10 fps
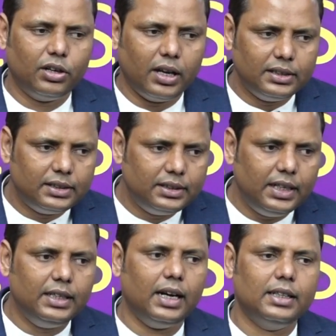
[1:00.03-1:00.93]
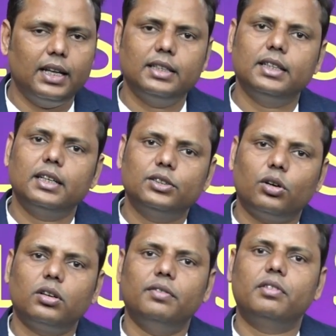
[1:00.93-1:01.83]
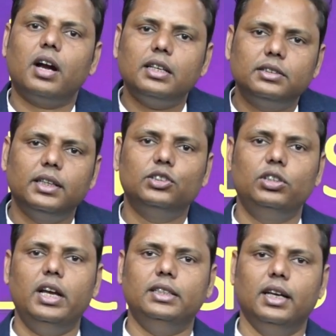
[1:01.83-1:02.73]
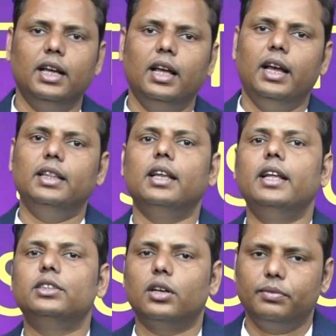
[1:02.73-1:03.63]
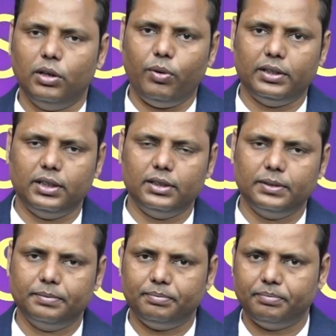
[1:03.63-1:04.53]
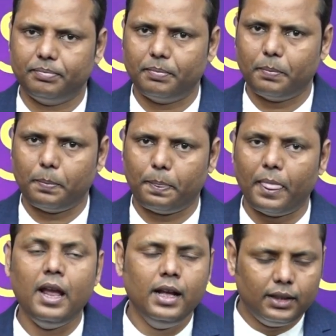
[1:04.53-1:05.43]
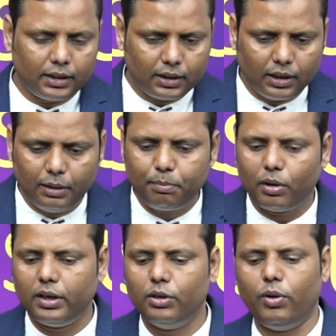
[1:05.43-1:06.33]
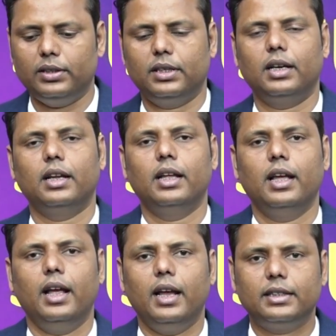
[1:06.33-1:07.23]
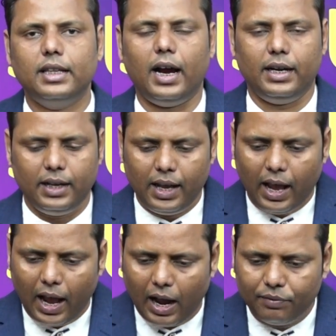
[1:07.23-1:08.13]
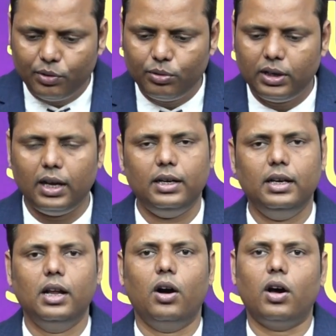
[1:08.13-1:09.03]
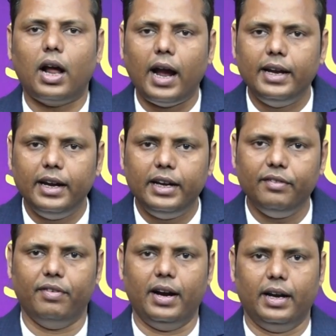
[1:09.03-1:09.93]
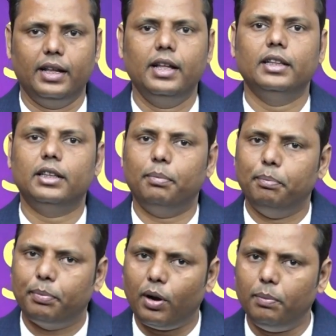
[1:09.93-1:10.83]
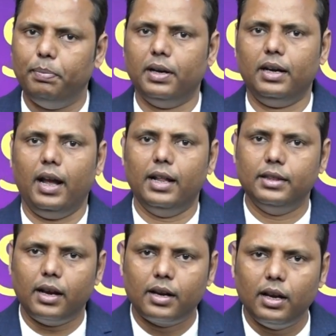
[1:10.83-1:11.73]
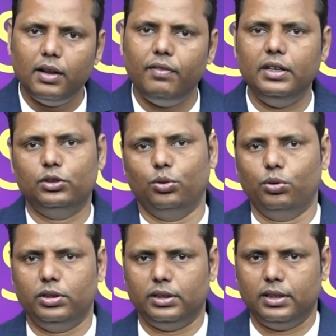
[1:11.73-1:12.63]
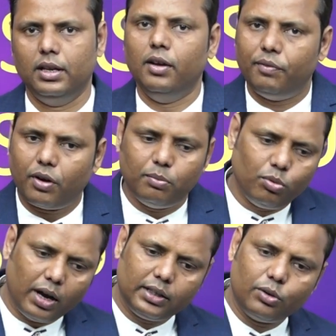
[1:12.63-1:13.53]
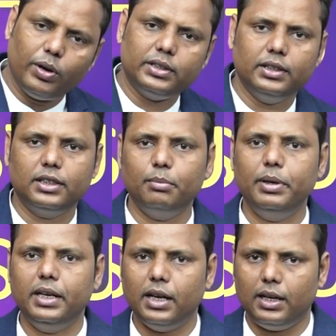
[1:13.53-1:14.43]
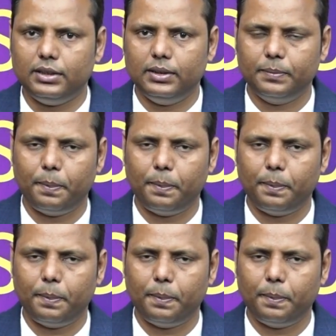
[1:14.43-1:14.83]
you can see that there is a sort of drastic change in the nature of the questions. The third important question is that have you done or identified the proper and the relevant sources from where the questions are being asked?